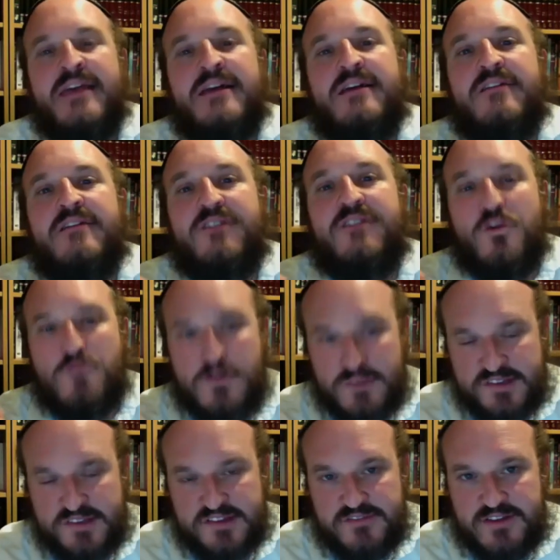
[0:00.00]
for the
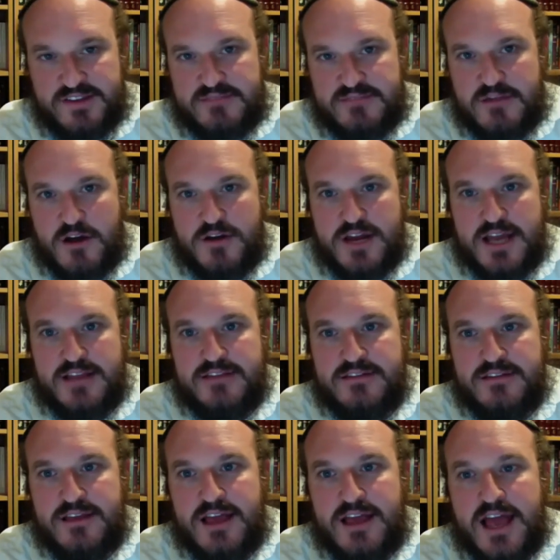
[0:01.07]
women's event tomorrow night.
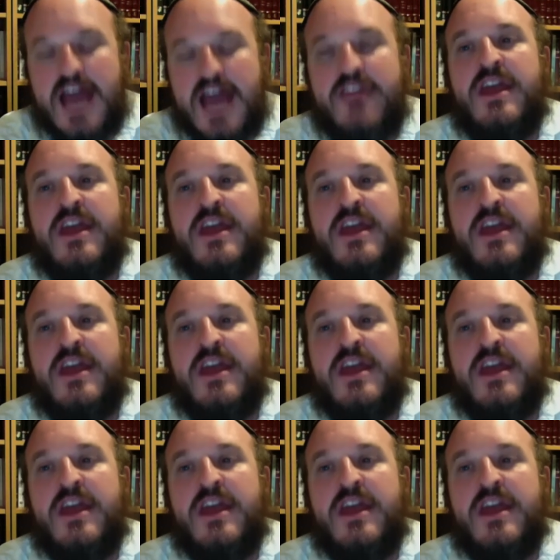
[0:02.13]
And